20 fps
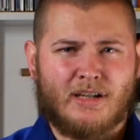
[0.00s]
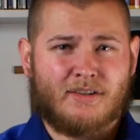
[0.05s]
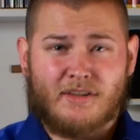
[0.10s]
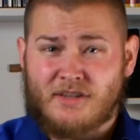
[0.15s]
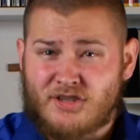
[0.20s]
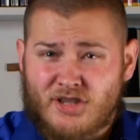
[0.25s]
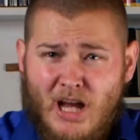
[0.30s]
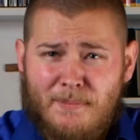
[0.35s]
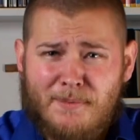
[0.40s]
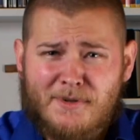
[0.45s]

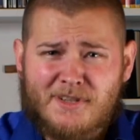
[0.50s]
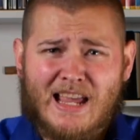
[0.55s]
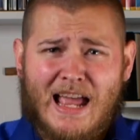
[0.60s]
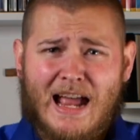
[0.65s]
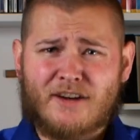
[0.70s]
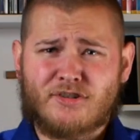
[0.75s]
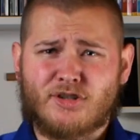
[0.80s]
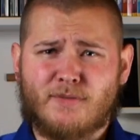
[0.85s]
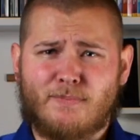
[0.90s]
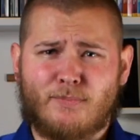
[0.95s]
This topic's
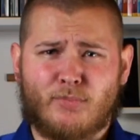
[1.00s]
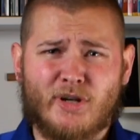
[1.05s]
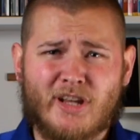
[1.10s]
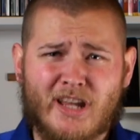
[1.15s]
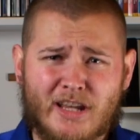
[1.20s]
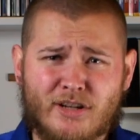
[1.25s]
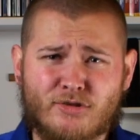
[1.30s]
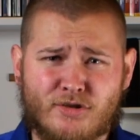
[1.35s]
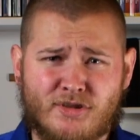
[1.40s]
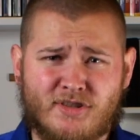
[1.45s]
actually pretty
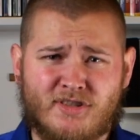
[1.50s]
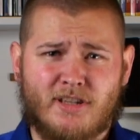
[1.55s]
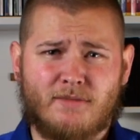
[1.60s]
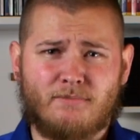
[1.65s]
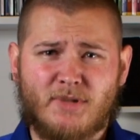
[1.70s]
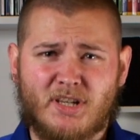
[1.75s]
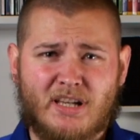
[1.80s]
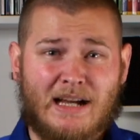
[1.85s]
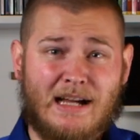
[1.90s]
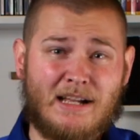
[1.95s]
interesting
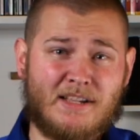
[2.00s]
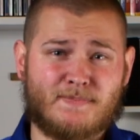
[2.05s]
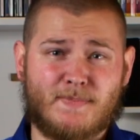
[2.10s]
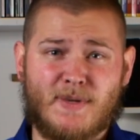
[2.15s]
because